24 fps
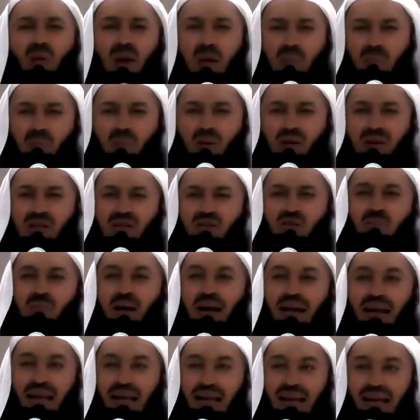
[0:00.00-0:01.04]
people
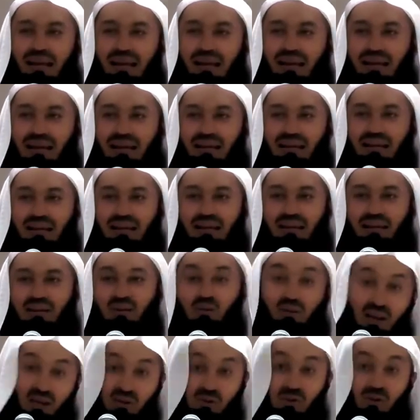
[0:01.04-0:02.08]
smiling,
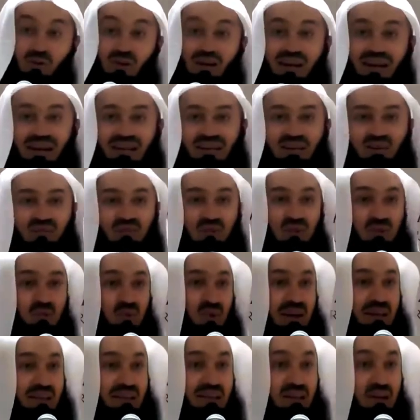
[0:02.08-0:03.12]
you can Google it if you
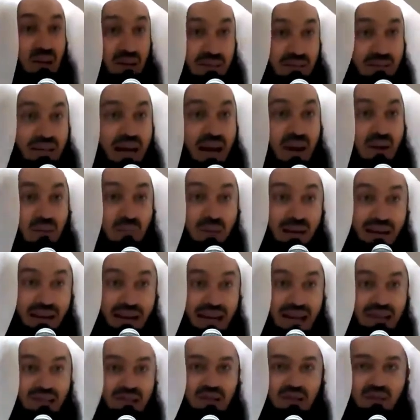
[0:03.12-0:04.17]
want, not now but
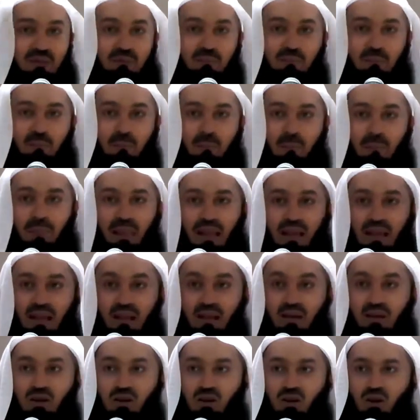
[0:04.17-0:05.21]
later.
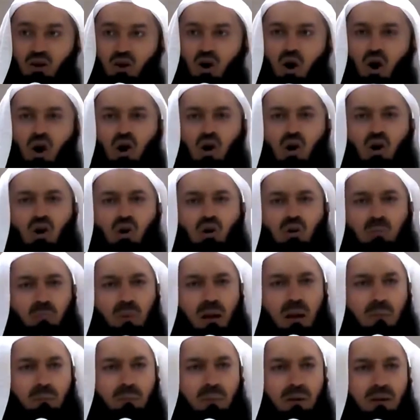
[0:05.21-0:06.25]
old
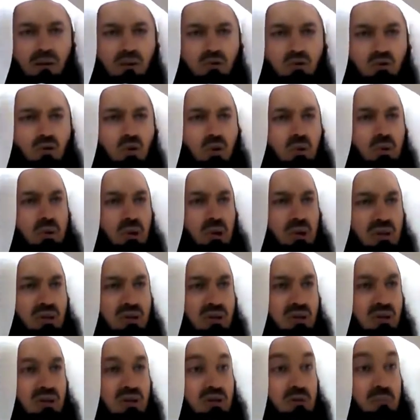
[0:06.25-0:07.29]
people,
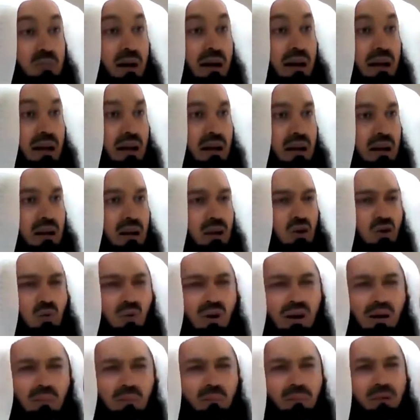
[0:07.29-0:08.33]
toothless, smiling, you
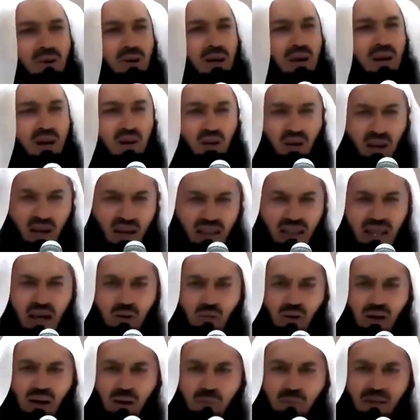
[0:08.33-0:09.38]
will be,
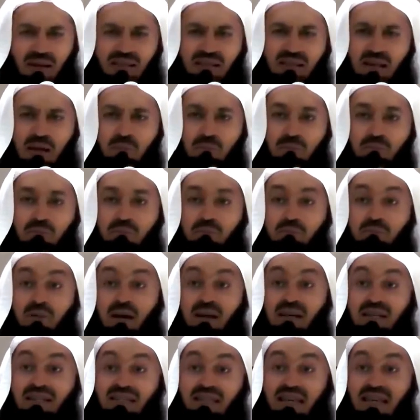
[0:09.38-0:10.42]
there will be some
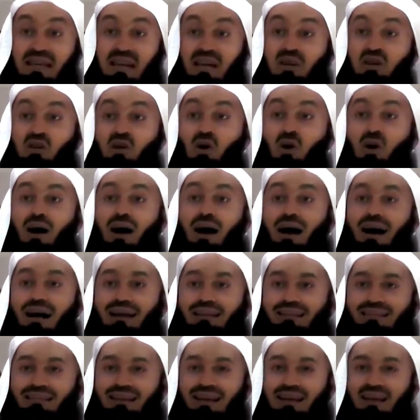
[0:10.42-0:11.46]
mercy in your
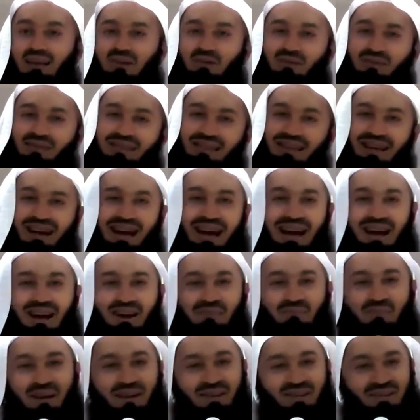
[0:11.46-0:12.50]
heart. You see,
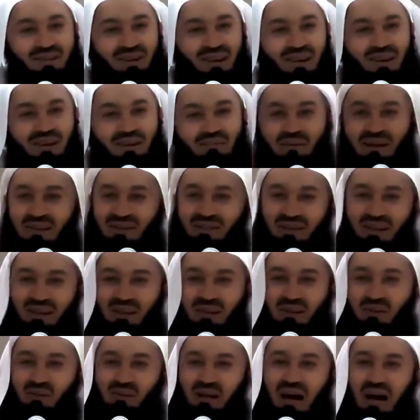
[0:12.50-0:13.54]
ah, mashallah,
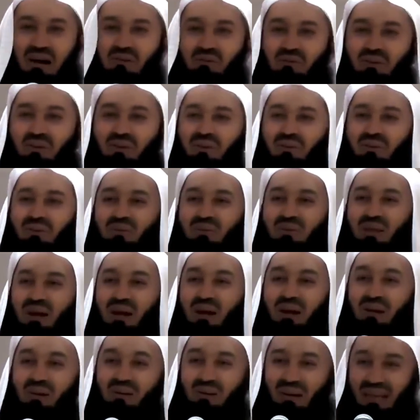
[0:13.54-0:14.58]
mashallah, look how cute they
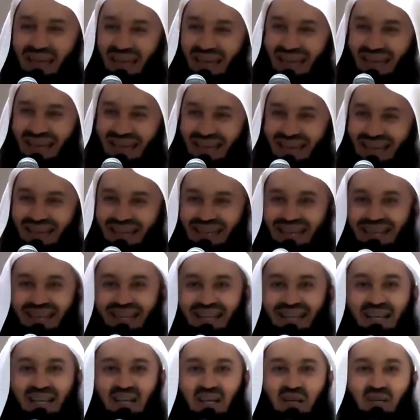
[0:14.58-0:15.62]
are looking.
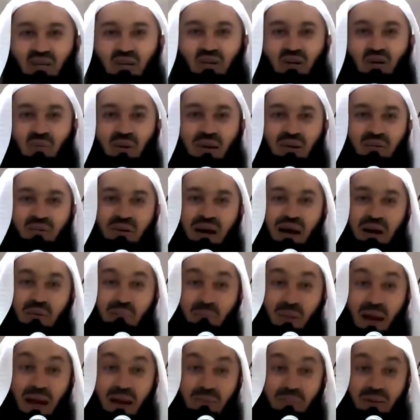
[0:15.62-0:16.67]
You know, when we are
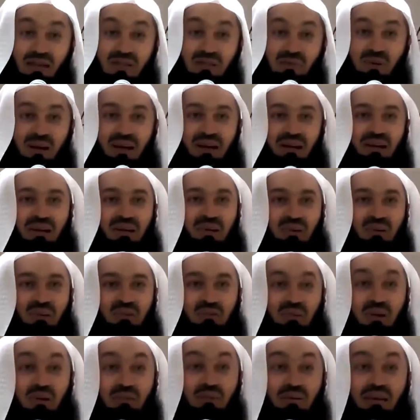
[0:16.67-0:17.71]
babies, we are
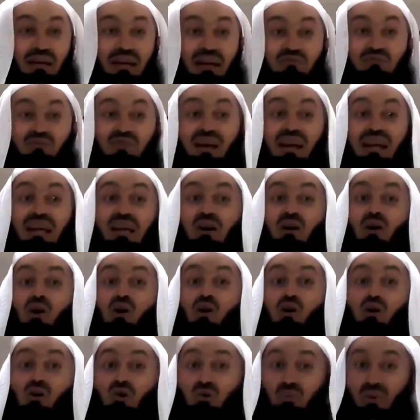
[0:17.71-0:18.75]
cute. When we get very
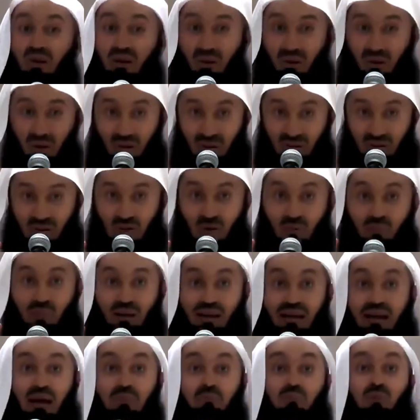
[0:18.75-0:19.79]
old, we also
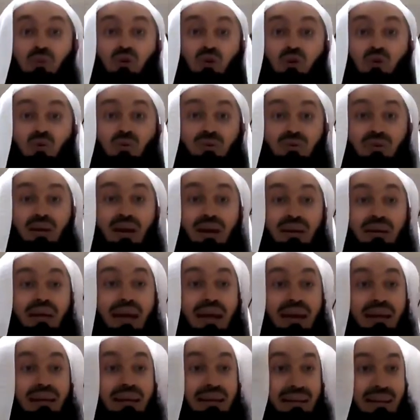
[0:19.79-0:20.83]
become cute
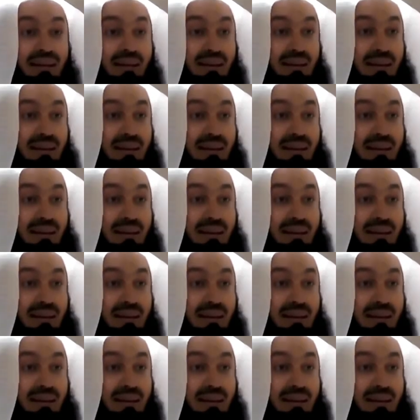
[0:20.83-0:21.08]
again.